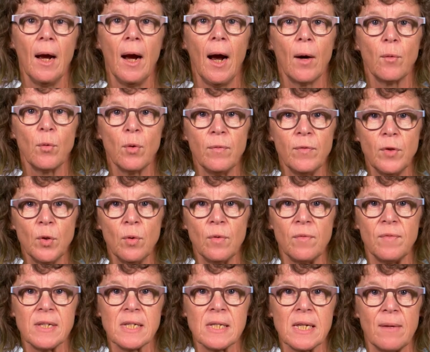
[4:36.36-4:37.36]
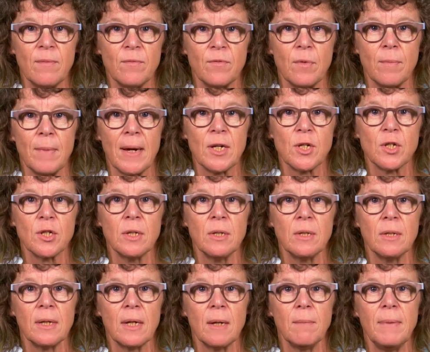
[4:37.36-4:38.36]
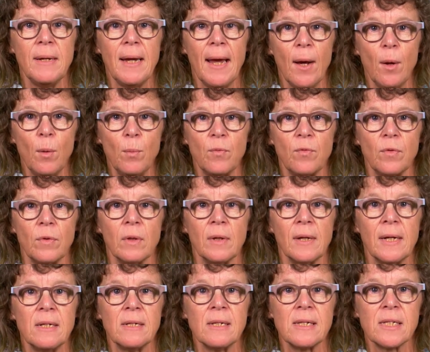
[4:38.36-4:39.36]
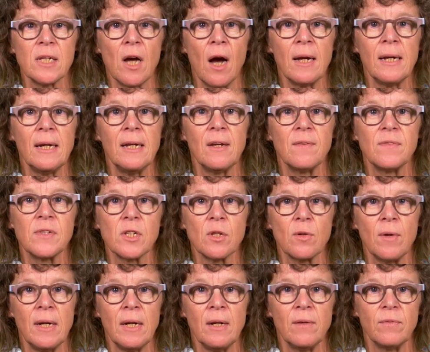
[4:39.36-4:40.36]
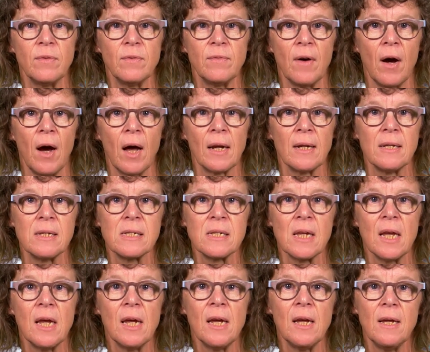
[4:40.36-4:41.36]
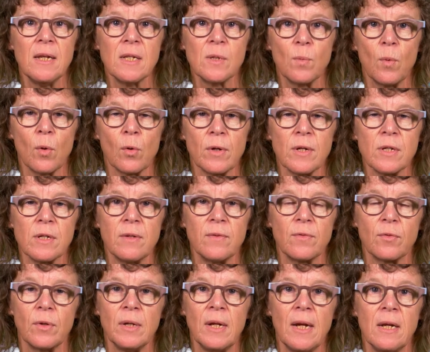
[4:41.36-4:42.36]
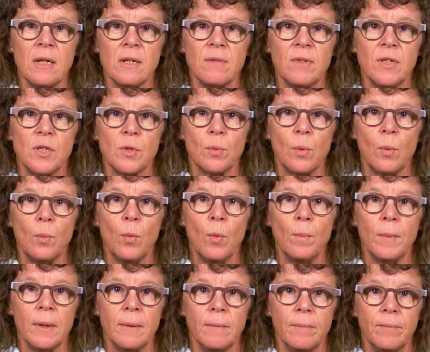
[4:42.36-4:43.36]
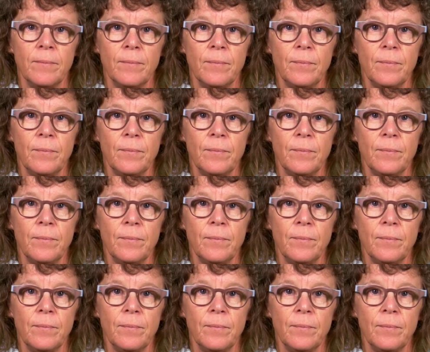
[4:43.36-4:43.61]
A review of this information can be helpful in deciding if screening for violence is warranted for an individual woman.